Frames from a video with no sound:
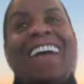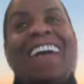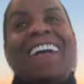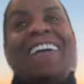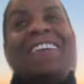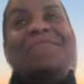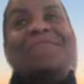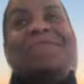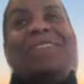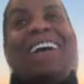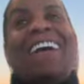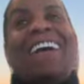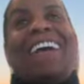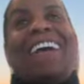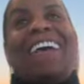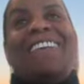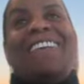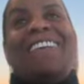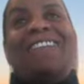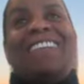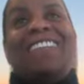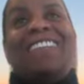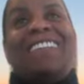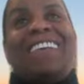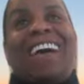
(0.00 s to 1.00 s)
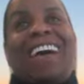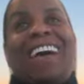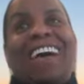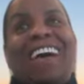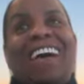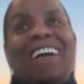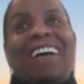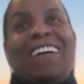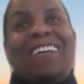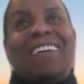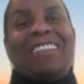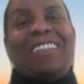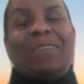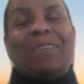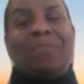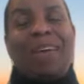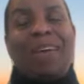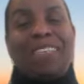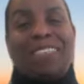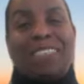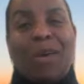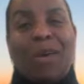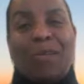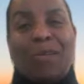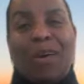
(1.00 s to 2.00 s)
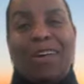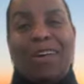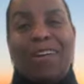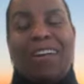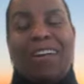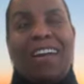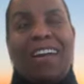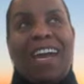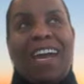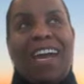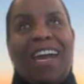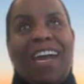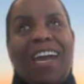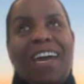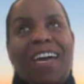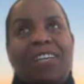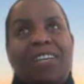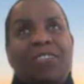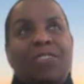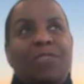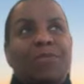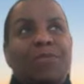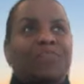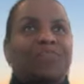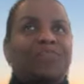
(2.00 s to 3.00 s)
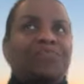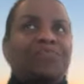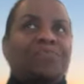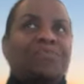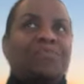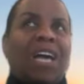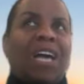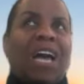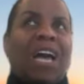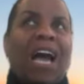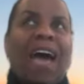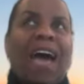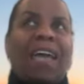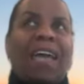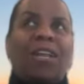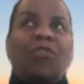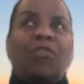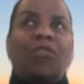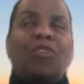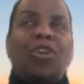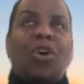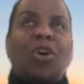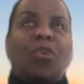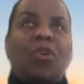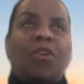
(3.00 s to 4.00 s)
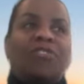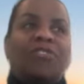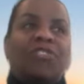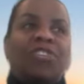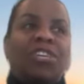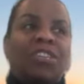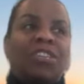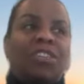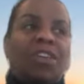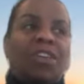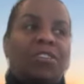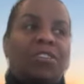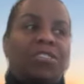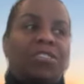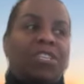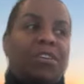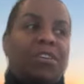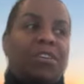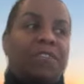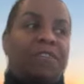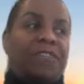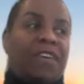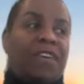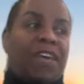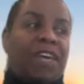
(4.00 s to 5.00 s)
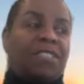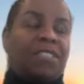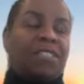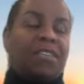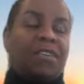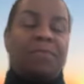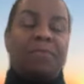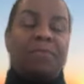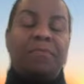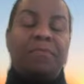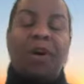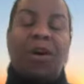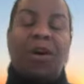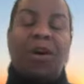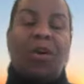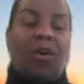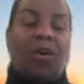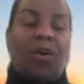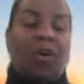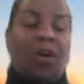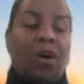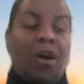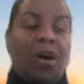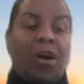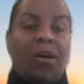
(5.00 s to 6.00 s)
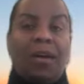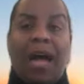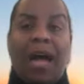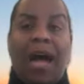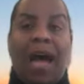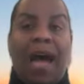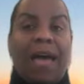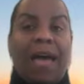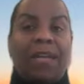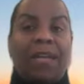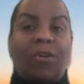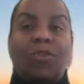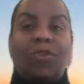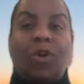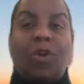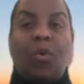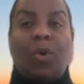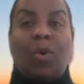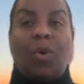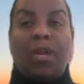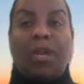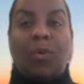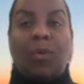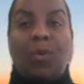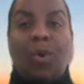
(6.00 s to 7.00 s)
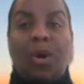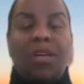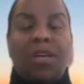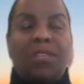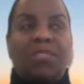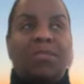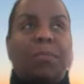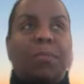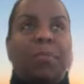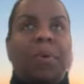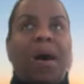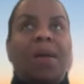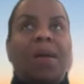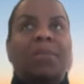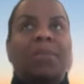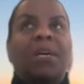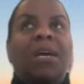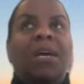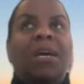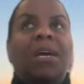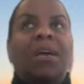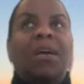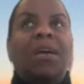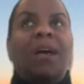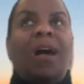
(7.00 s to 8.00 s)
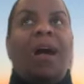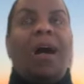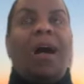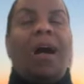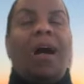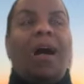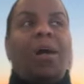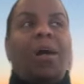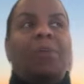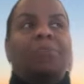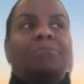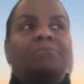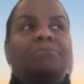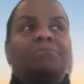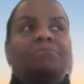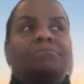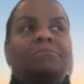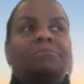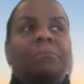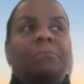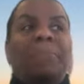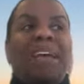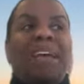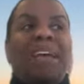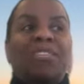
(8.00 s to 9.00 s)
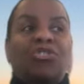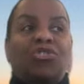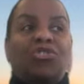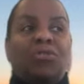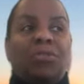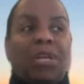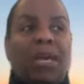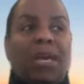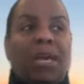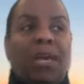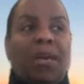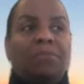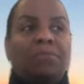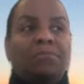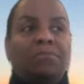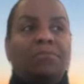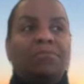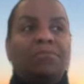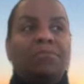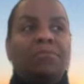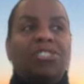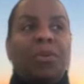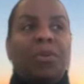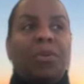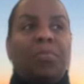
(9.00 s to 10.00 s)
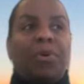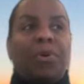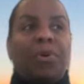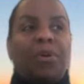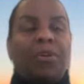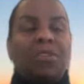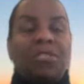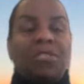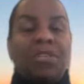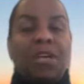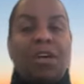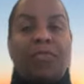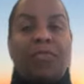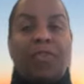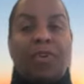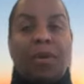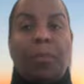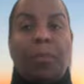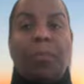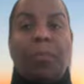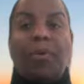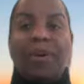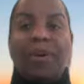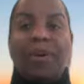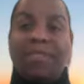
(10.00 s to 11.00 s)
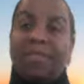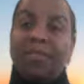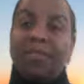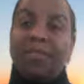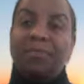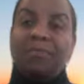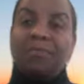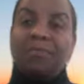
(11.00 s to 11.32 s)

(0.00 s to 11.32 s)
but he was a domestic worker, and I don't know if she thought she could fix him or I don't know what it was, but mentally she put herself in a prison